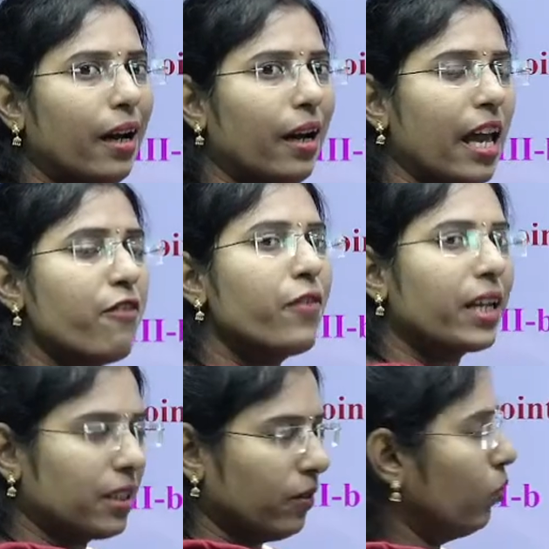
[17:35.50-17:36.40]
effect,
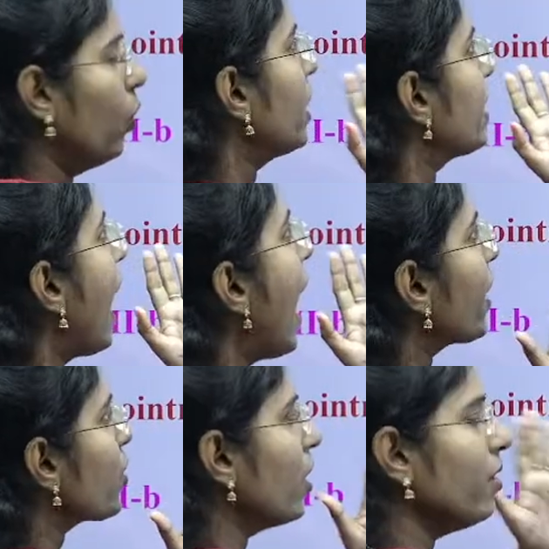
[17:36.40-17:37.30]
what is the
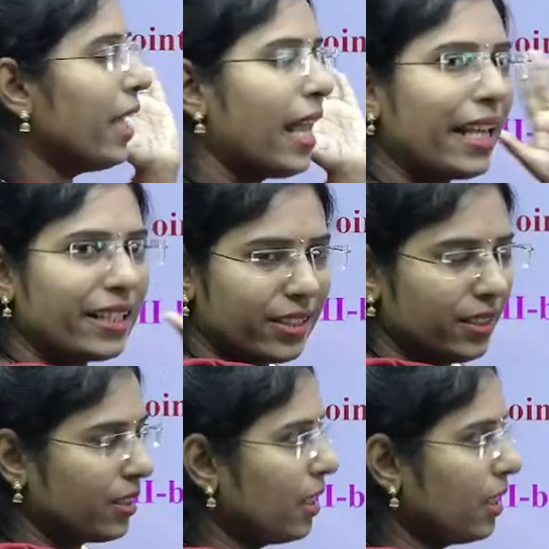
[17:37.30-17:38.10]
action they exert.